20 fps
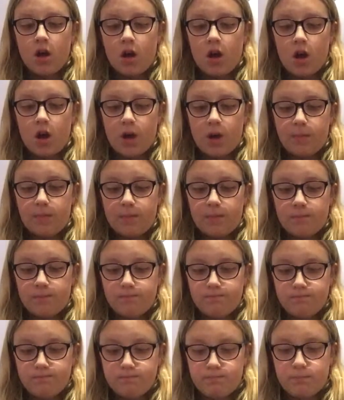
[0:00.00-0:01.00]

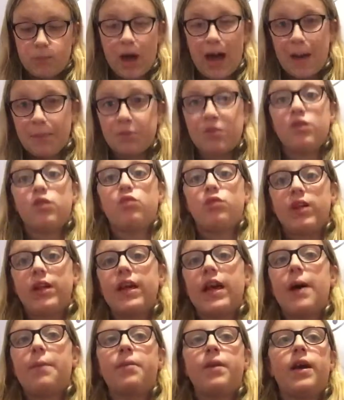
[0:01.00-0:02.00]
My hamster's
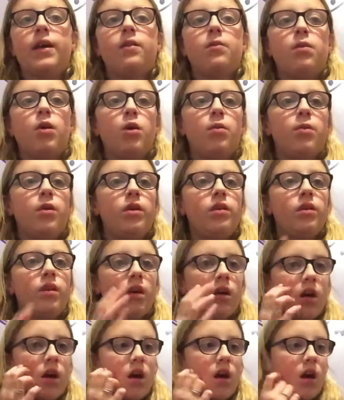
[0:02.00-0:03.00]
really happy at the moment.
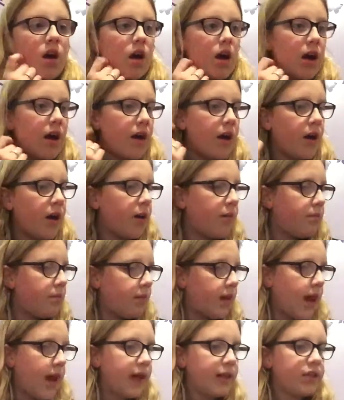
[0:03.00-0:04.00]

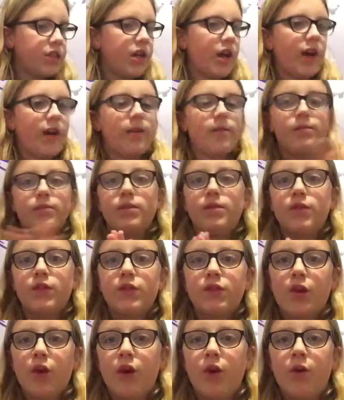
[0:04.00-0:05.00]
And yeah,
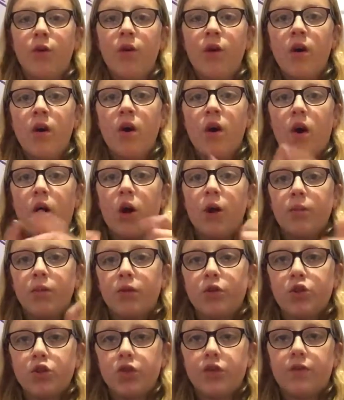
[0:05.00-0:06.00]
so I hope
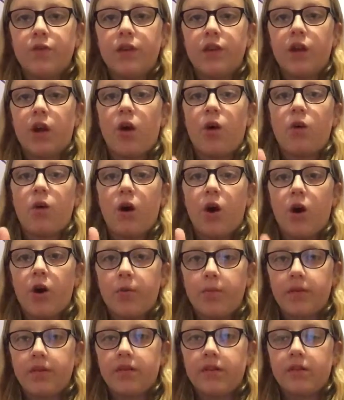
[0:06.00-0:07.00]
you enjoyed the video. I
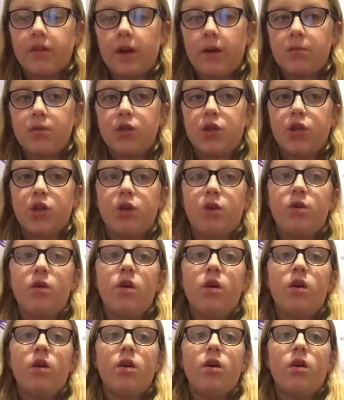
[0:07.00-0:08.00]
hope this has helped you.
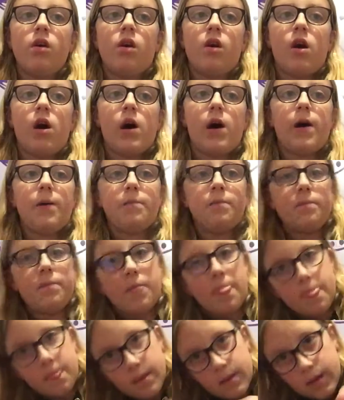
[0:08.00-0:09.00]

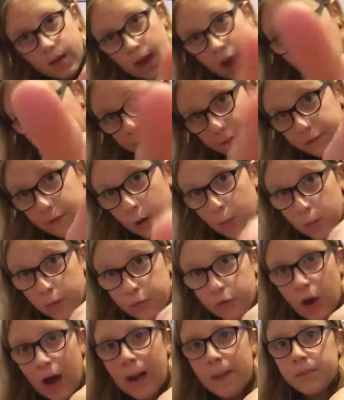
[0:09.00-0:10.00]
Have fun
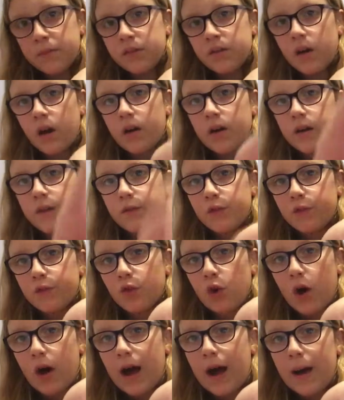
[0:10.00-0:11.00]
with your hamster if you've
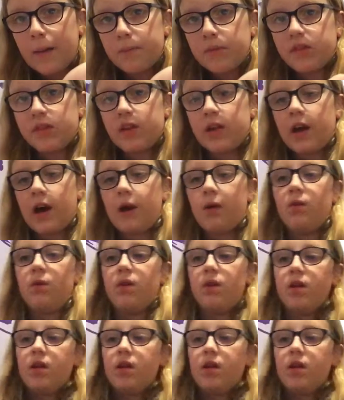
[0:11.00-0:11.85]
got a hamster now.